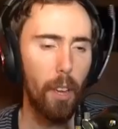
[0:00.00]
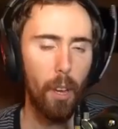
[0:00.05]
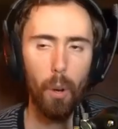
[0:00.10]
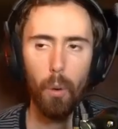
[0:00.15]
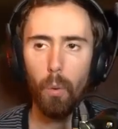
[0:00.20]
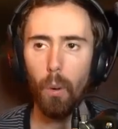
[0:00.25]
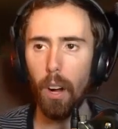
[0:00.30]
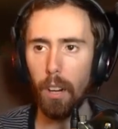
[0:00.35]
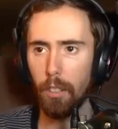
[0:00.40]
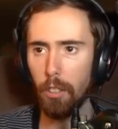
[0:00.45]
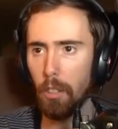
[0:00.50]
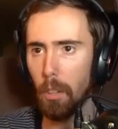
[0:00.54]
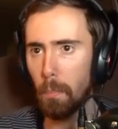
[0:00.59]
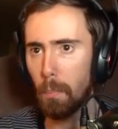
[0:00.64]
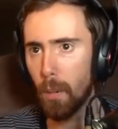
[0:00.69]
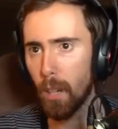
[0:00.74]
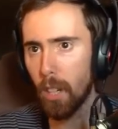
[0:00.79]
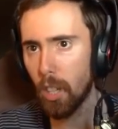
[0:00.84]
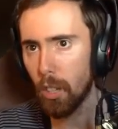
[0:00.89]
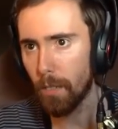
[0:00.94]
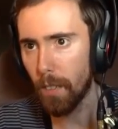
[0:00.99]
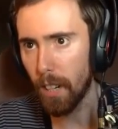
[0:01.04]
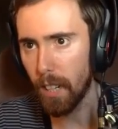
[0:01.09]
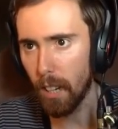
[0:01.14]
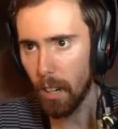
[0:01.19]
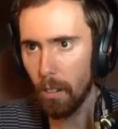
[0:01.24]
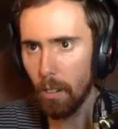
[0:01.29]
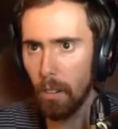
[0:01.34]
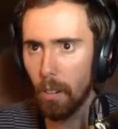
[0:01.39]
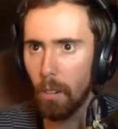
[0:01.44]
watch the preach
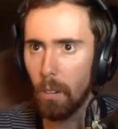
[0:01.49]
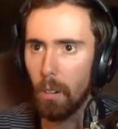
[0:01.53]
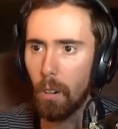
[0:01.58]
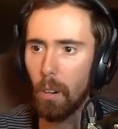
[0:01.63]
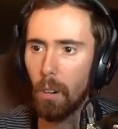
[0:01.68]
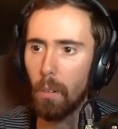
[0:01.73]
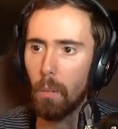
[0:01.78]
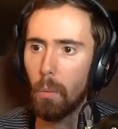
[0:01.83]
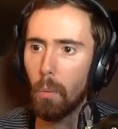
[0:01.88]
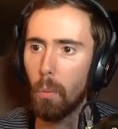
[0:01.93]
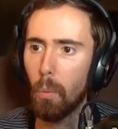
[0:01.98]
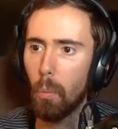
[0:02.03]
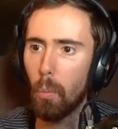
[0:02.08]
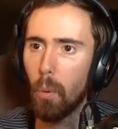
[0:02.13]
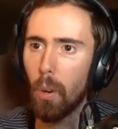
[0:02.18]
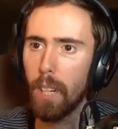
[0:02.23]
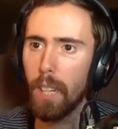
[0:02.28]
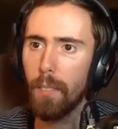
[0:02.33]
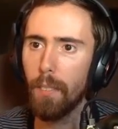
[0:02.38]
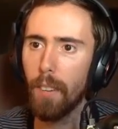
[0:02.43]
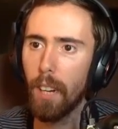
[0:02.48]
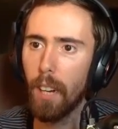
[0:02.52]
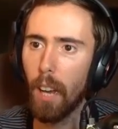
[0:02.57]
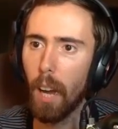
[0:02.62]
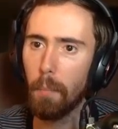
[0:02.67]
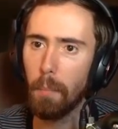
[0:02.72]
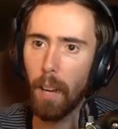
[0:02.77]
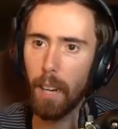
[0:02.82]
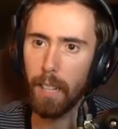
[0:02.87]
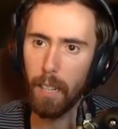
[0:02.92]
video what even
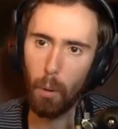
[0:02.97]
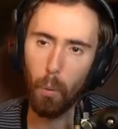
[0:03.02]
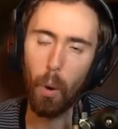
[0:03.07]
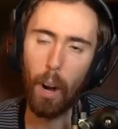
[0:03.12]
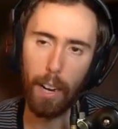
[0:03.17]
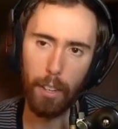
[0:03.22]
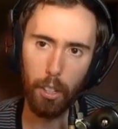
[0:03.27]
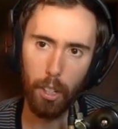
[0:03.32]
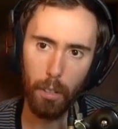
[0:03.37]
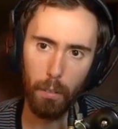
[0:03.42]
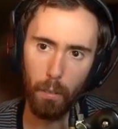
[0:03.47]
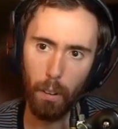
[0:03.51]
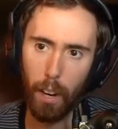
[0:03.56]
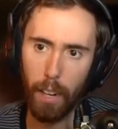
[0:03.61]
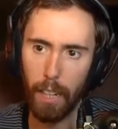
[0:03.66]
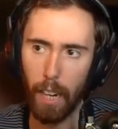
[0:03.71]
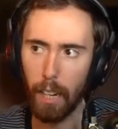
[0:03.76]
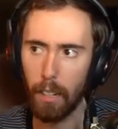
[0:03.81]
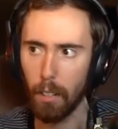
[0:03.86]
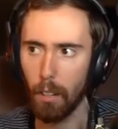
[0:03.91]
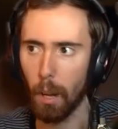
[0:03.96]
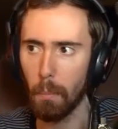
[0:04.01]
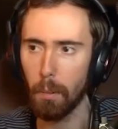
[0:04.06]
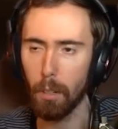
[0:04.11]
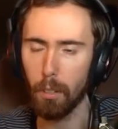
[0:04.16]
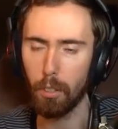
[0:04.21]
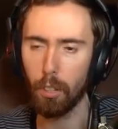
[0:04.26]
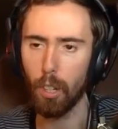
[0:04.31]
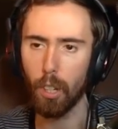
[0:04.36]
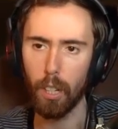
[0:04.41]
i'm not going to watch it right I, am
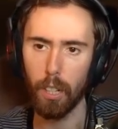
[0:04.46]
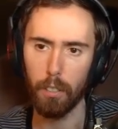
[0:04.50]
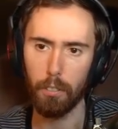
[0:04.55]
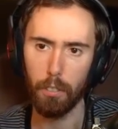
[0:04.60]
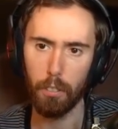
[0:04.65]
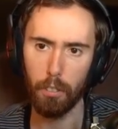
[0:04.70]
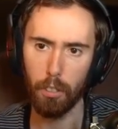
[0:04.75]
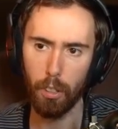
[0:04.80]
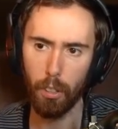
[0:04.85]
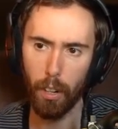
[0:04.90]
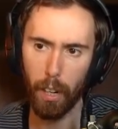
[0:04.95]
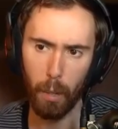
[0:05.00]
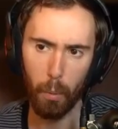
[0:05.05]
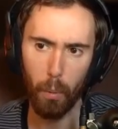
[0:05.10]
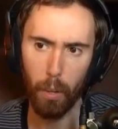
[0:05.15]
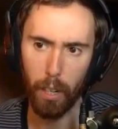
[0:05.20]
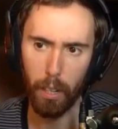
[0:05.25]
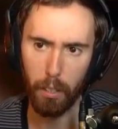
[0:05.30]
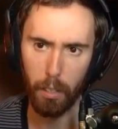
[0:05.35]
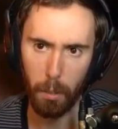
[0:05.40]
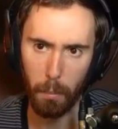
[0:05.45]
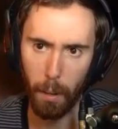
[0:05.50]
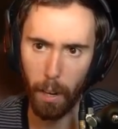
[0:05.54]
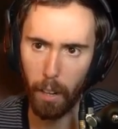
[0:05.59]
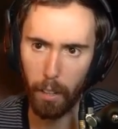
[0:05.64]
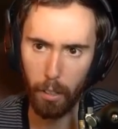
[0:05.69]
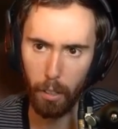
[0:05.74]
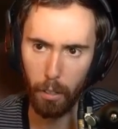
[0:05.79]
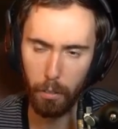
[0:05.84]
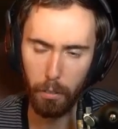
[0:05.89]
just curious to see like what it's
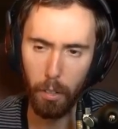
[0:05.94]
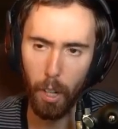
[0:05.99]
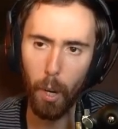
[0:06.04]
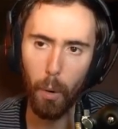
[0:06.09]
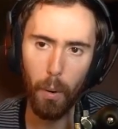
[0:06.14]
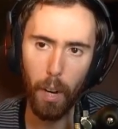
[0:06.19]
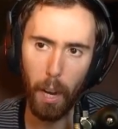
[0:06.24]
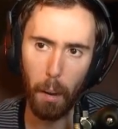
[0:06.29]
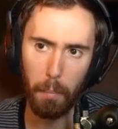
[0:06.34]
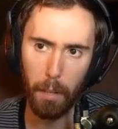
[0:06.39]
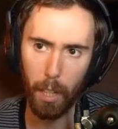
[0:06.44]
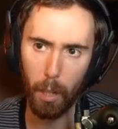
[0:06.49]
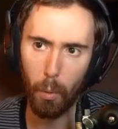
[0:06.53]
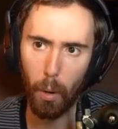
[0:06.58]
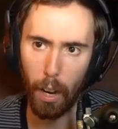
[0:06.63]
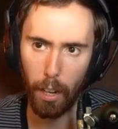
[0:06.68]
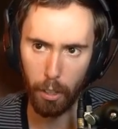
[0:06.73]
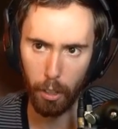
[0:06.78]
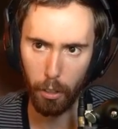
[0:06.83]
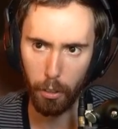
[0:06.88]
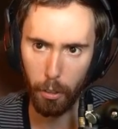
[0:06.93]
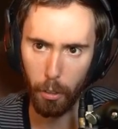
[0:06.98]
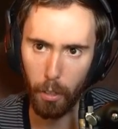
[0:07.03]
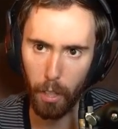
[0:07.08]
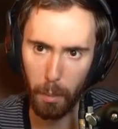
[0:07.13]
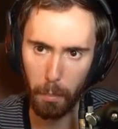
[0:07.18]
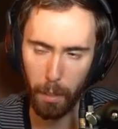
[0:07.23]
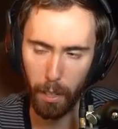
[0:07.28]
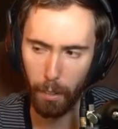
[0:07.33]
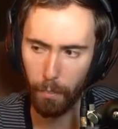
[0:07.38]
about there's no way i'm going to watch a
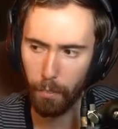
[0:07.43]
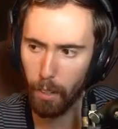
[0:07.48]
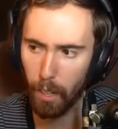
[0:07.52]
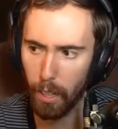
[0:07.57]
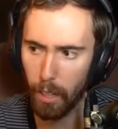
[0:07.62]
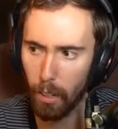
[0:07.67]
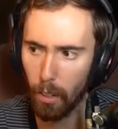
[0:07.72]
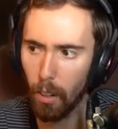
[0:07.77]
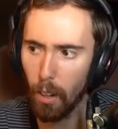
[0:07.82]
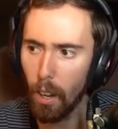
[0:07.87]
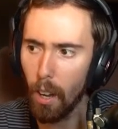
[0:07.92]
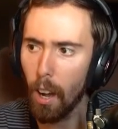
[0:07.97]
30 minute video